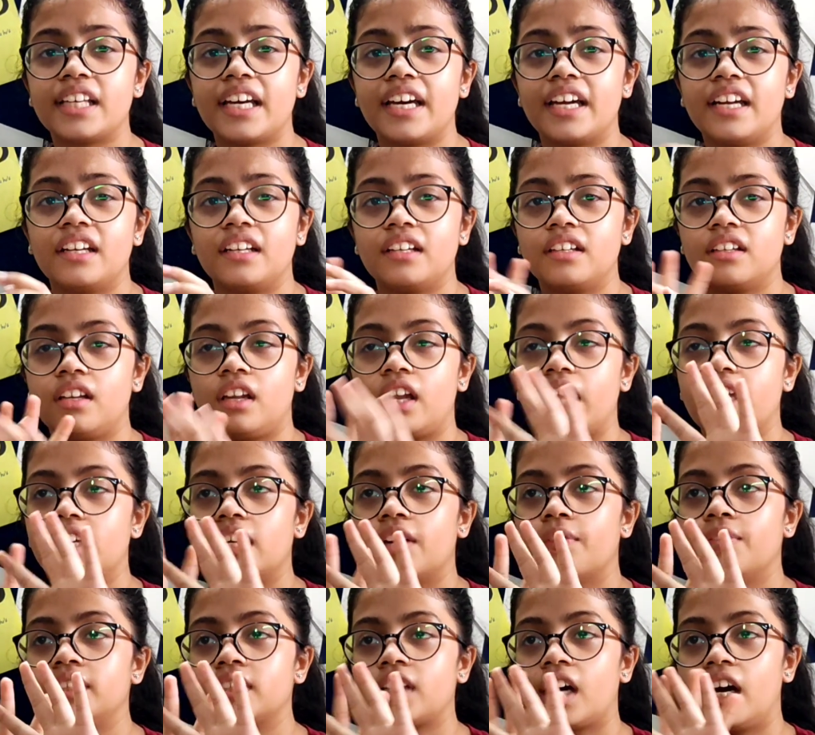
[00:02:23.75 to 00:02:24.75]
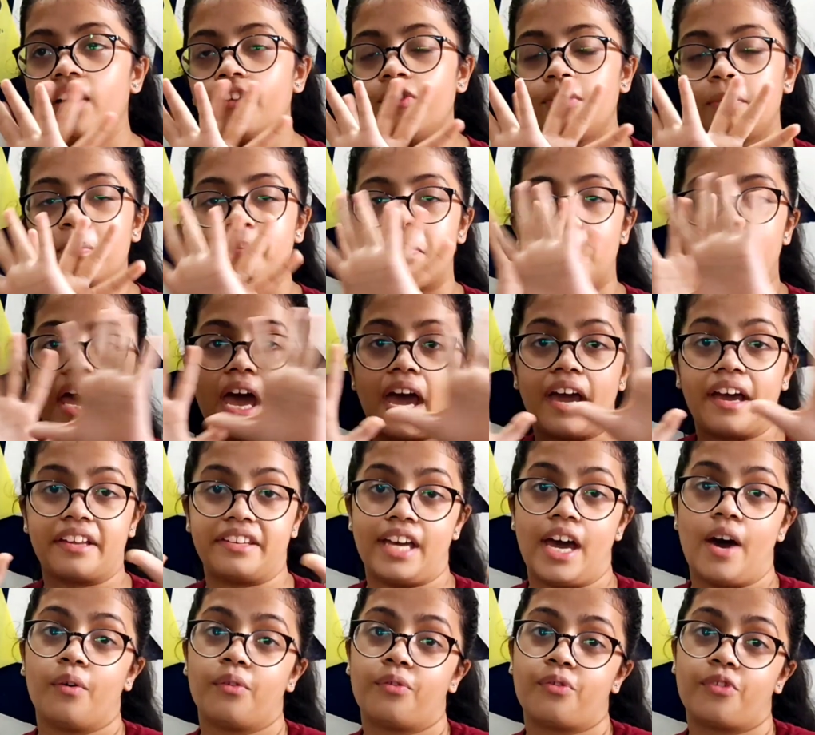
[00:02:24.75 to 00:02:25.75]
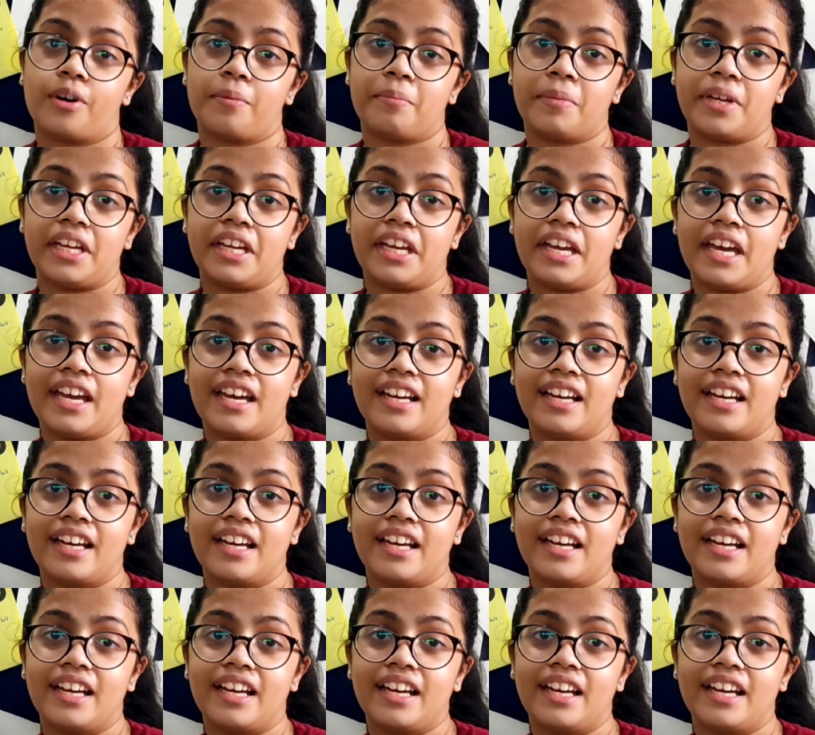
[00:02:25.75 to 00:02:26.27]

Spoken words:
and it was kind of a blacked out for me.